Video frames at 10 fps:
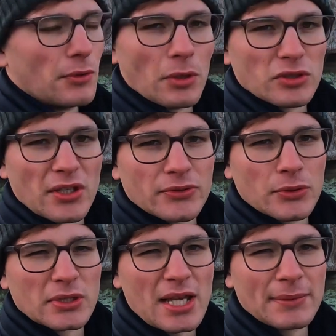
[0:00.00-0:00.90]
was I was
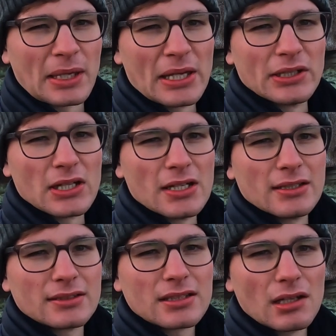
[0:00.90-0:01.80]
always coming here
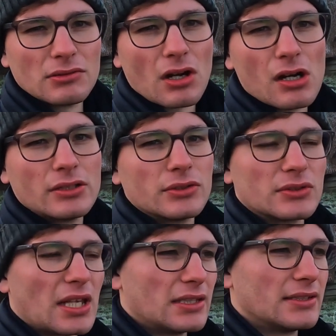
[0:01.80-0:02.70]
at sunrise or
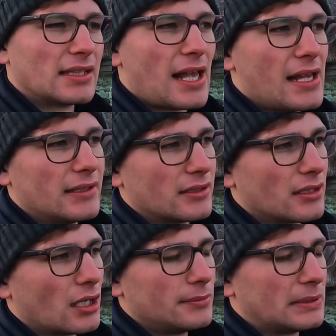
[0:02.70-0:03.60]
sunset and
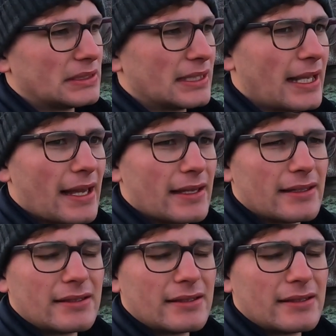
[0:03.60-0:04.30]
hoping to get